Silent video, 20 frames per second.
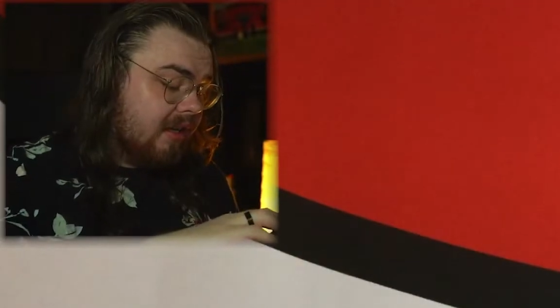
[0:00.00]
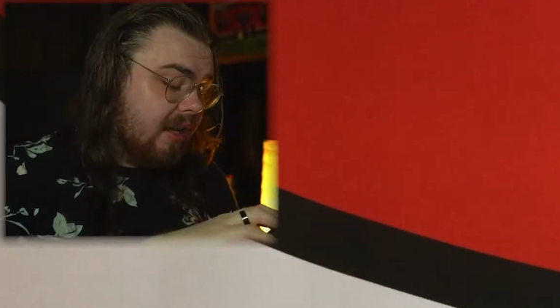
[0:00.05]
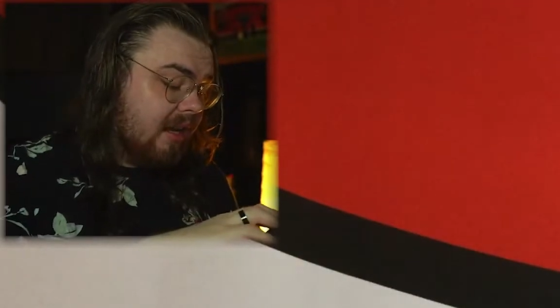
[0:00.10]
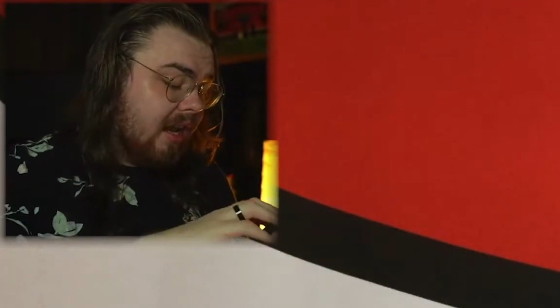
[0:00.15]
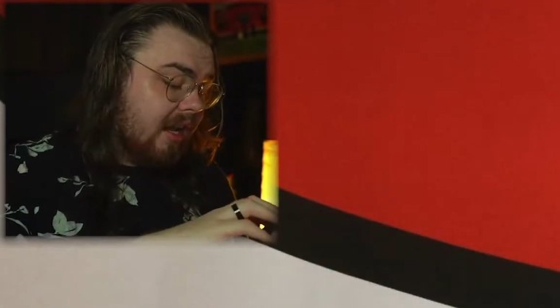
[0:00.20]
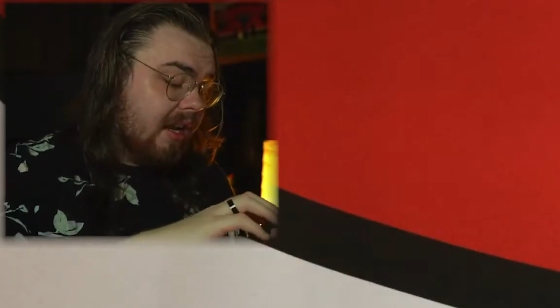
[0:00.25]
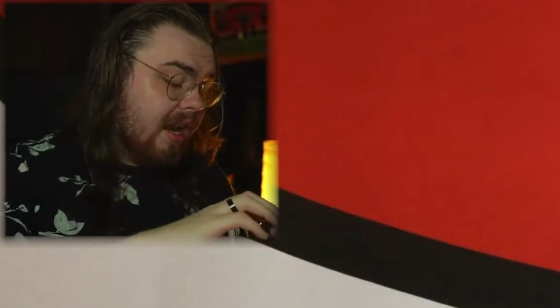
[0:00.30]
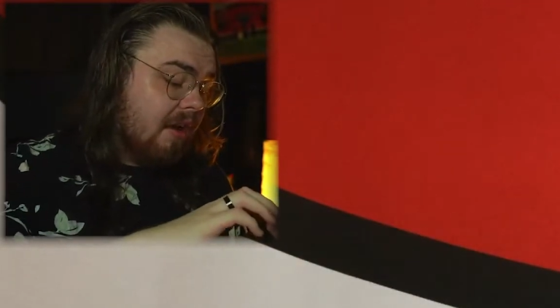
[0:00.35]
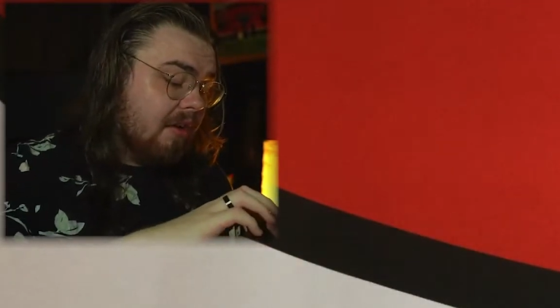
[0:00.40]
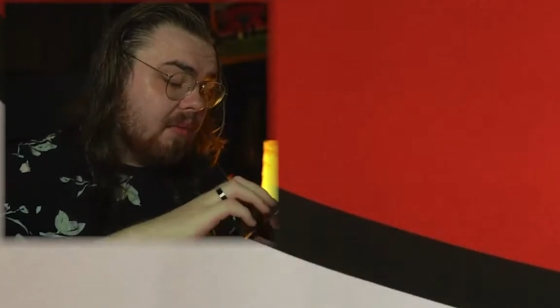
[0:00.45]
And
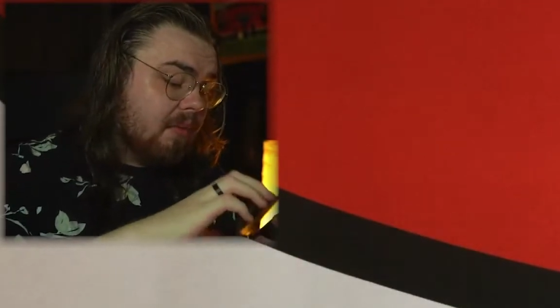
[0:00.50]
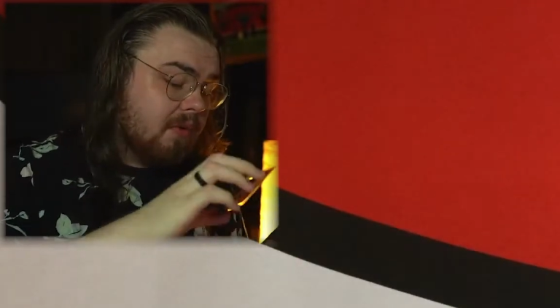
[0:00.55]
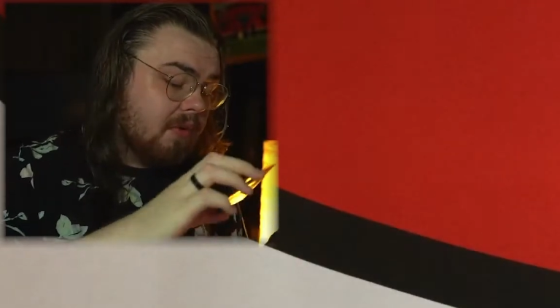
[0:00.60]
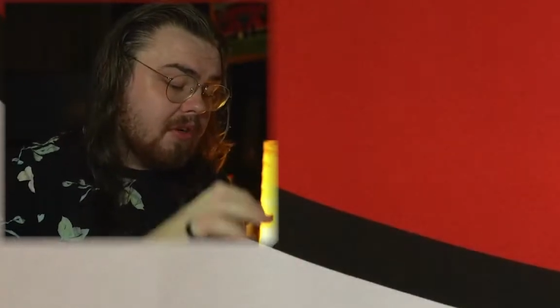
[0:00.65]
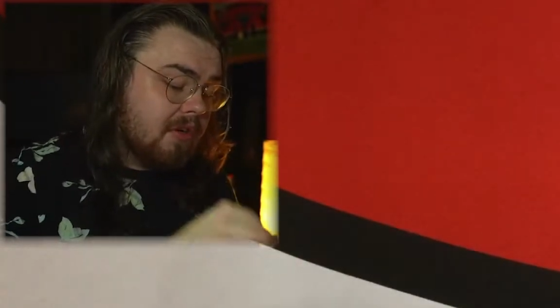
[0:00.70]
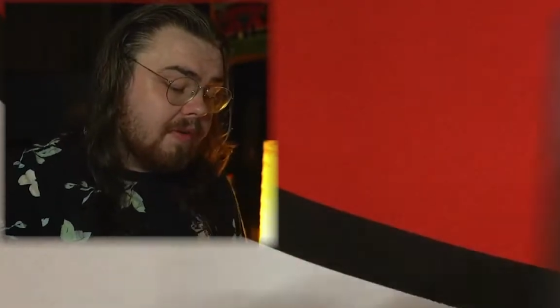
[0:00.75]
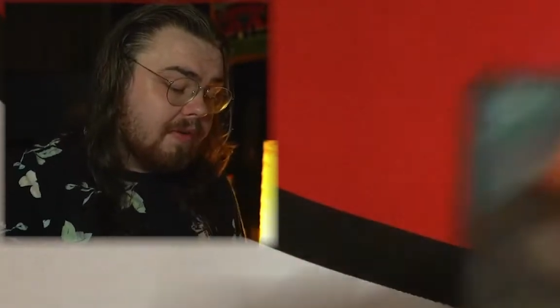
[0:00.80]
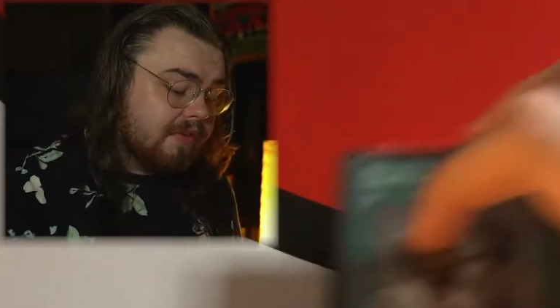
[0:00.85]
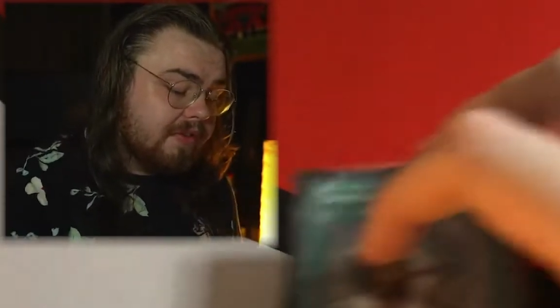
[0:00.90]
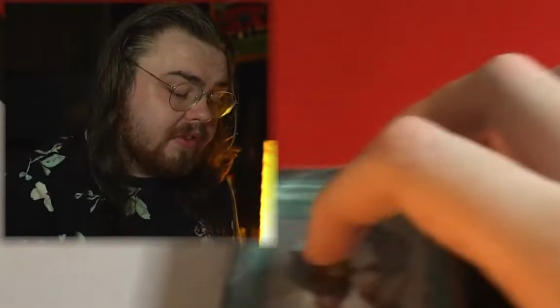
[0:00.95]
now the
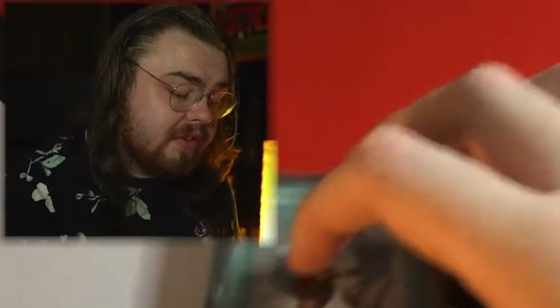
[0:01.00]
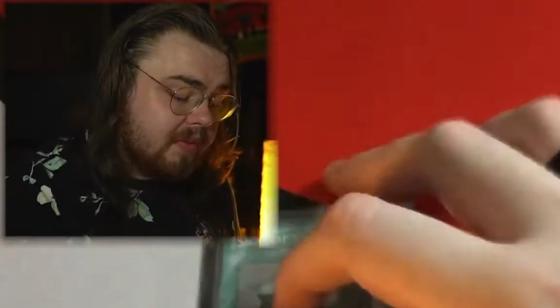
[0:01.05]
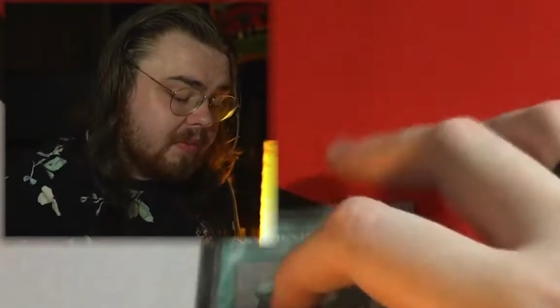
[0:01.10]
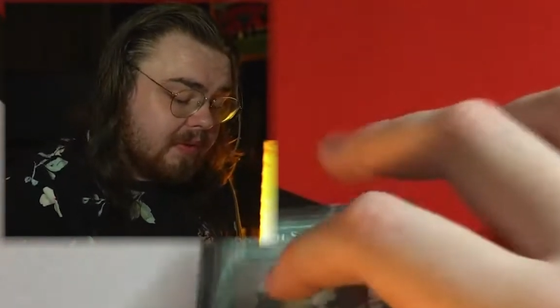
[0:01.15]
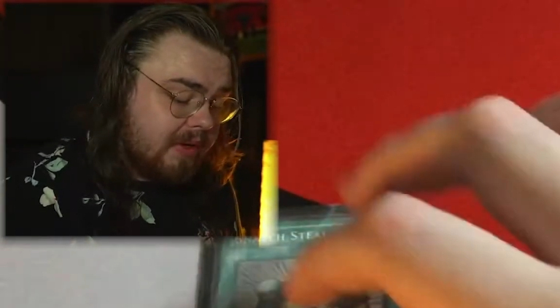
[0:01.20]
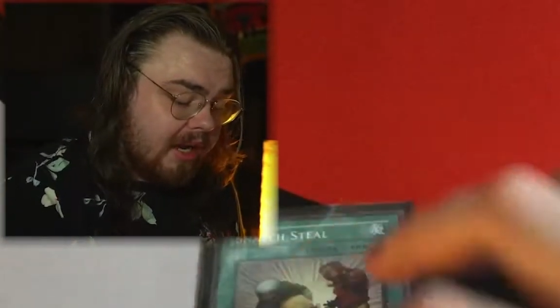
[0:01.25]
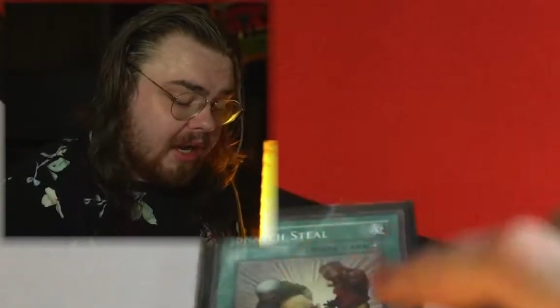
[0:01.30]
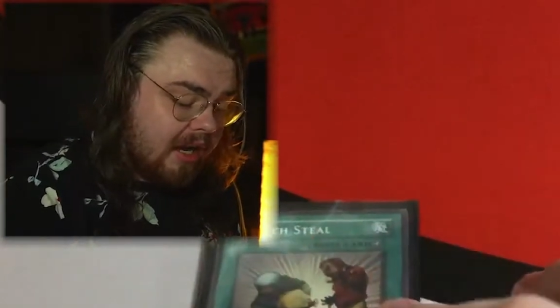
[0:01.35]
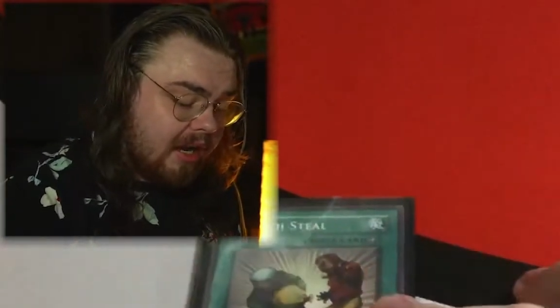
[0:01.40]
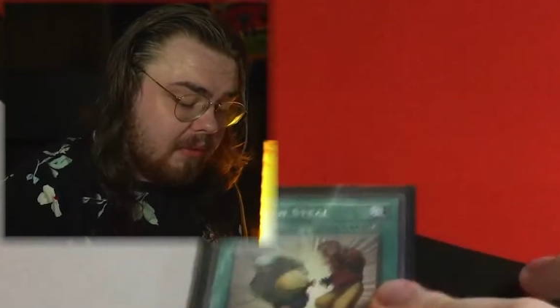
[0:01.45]
1-0s, we
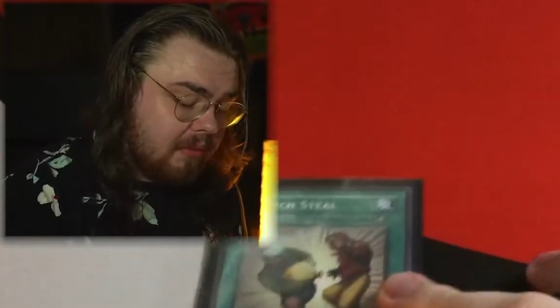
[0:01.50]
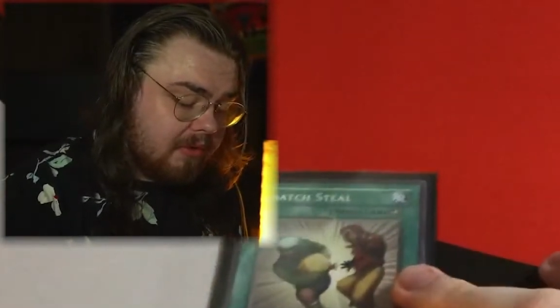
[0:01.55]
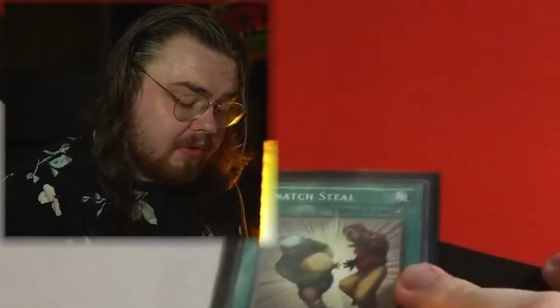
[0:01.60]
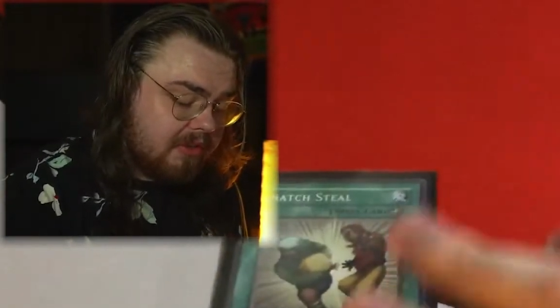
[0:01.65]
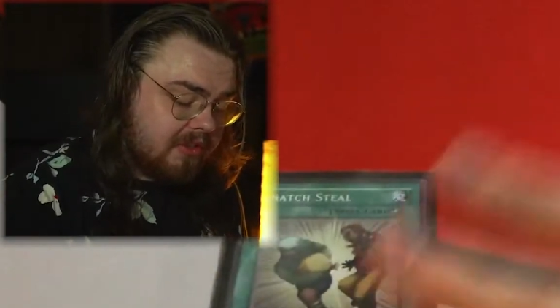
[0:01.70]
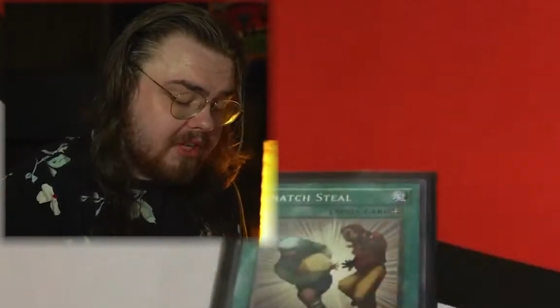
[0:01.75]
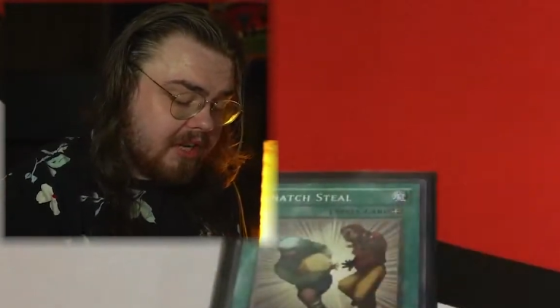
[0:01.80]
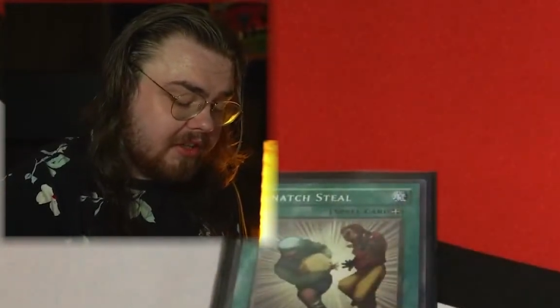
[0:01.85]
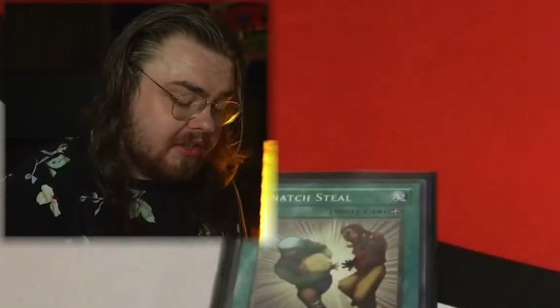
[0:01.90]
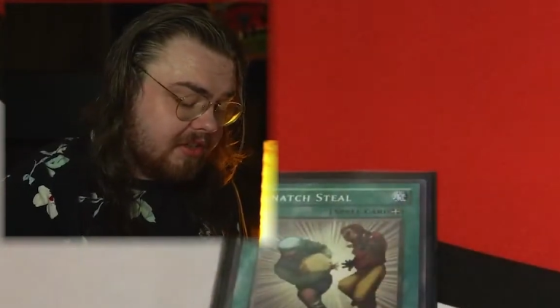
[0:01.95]
got 1
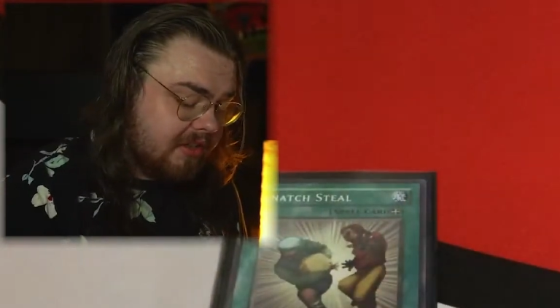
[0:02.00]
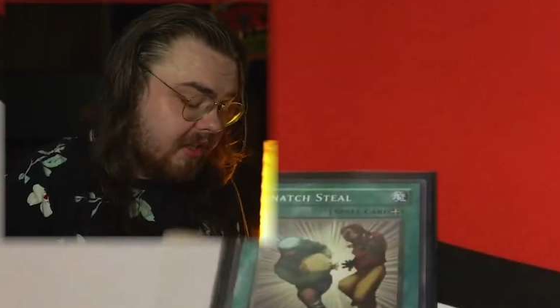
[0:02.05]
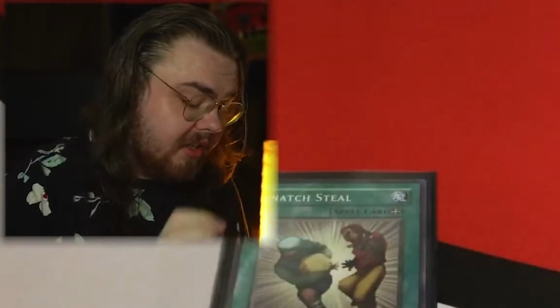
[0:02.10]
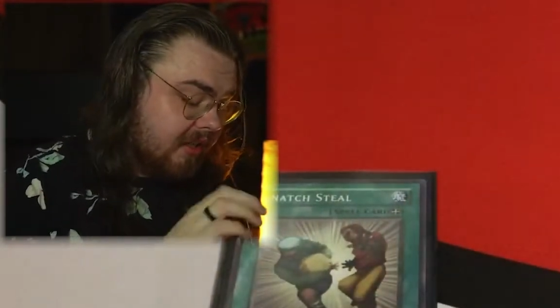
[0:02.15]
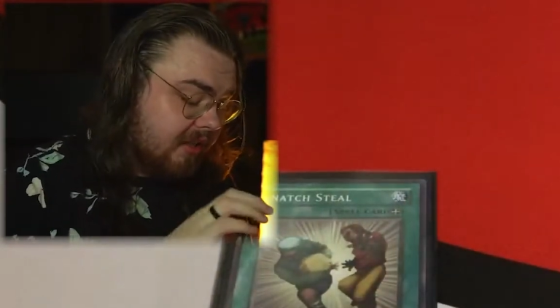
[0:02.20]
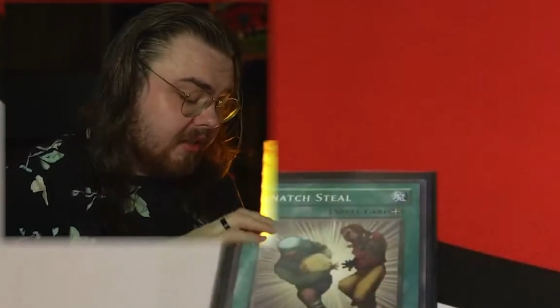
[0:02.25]
Snatch Steal,